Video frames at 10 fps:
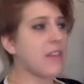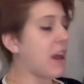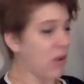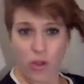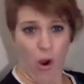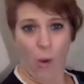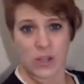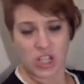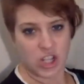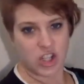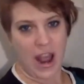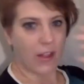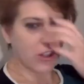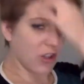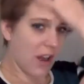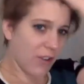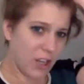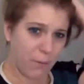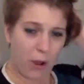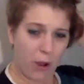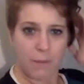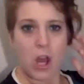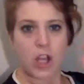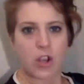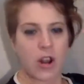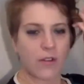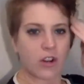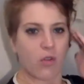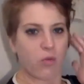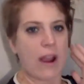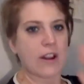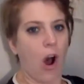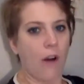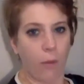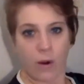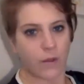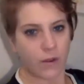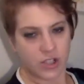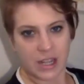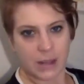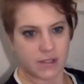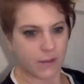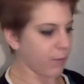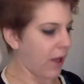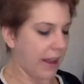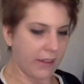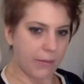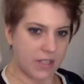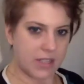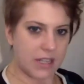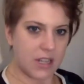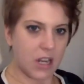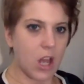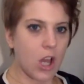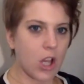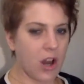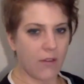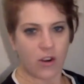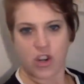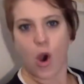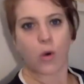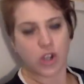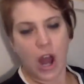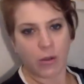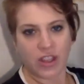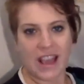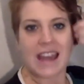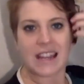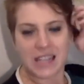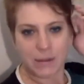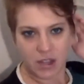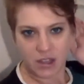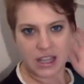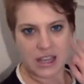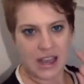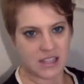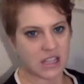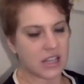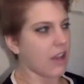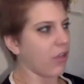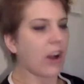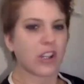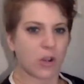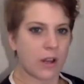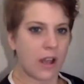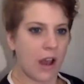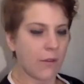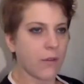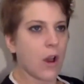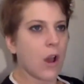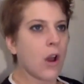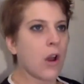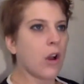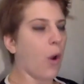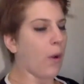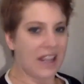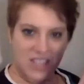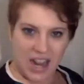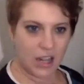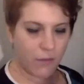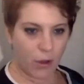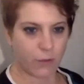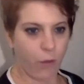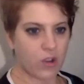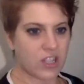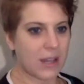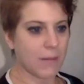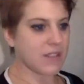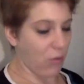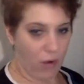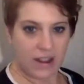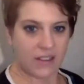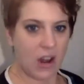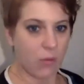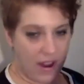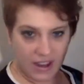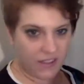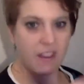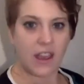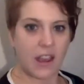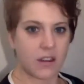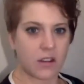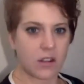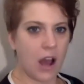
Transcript: that they're always going to challenge. You're never going to write off one of those teams if you're playing them this season. I don't think any team in the league has the luxury of going against any of those 4 teams and writing a V in.